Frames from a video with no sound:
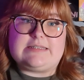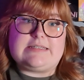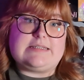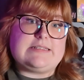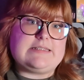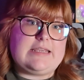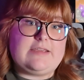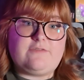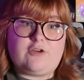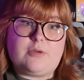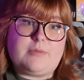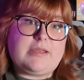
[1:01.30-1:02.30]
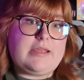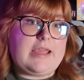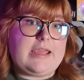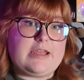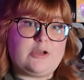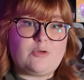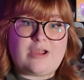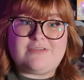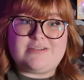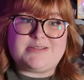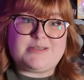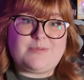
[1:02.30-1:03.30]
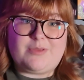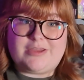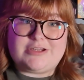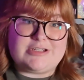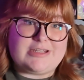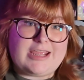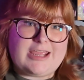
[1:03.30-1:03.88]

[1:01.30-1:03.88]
is a farming and crafting simulation